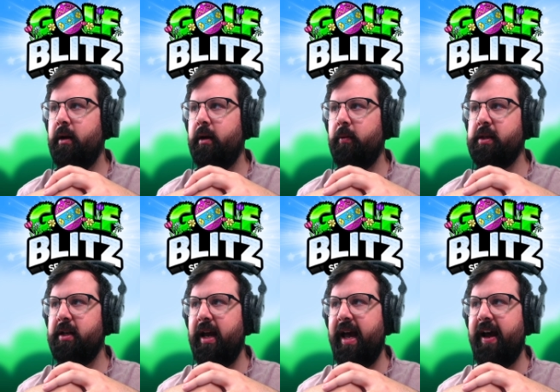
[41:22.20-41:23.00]
Uh, we're
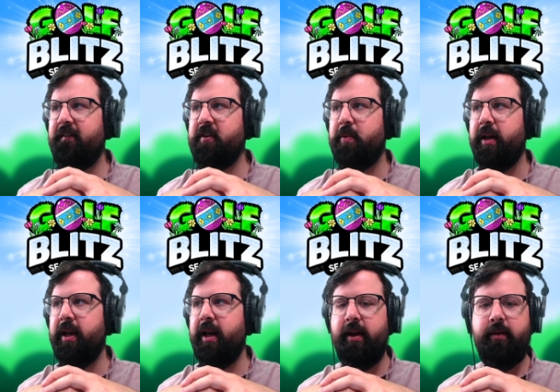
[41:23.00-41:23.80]
just gonna have to play,
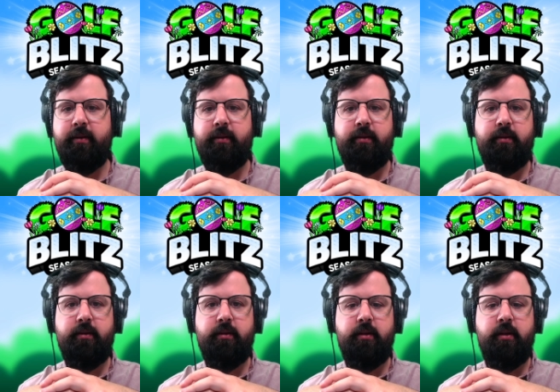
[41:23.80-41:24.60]
yeah.
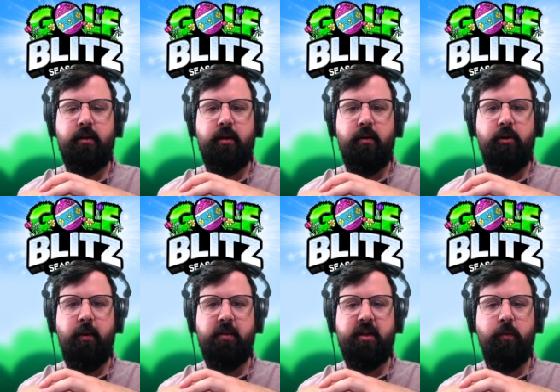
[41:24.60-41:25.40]

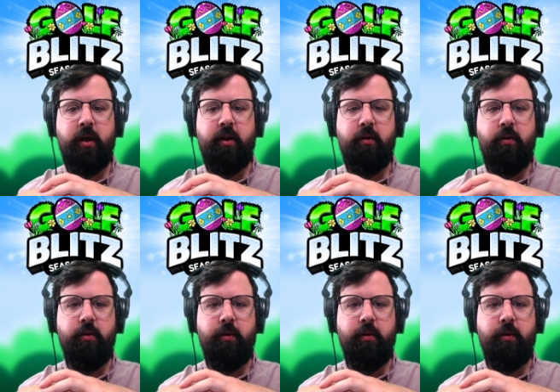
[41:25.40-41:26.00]
Rhombus here winning the hole.